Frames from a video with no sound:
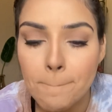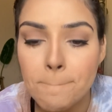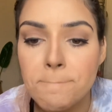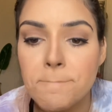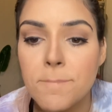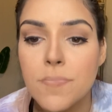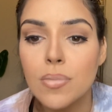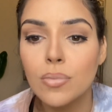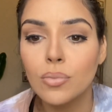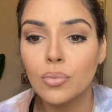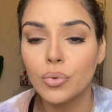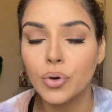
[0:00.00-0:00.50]

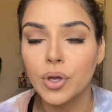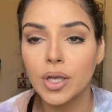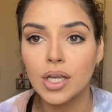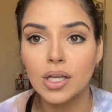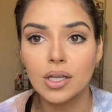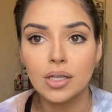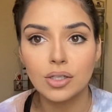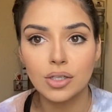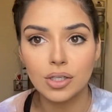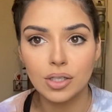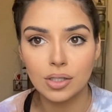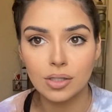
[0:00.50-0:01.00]
We
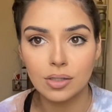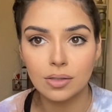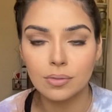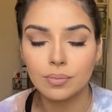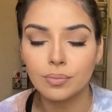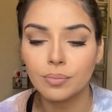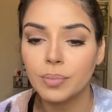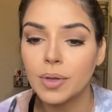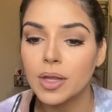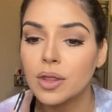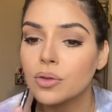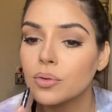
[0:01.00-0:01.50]
just
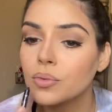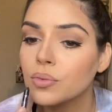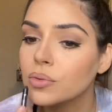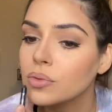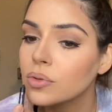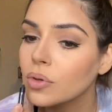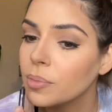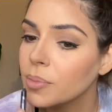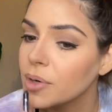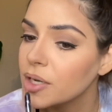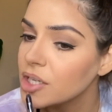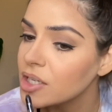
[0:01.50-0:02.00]
been through so
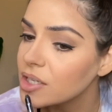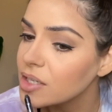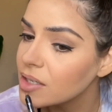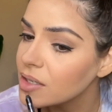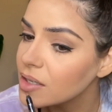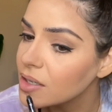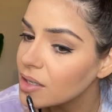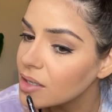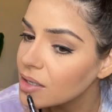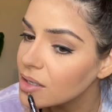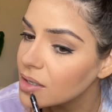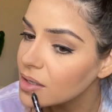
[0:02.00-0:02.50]
much
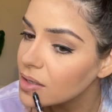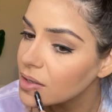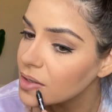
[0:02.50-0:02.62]
together.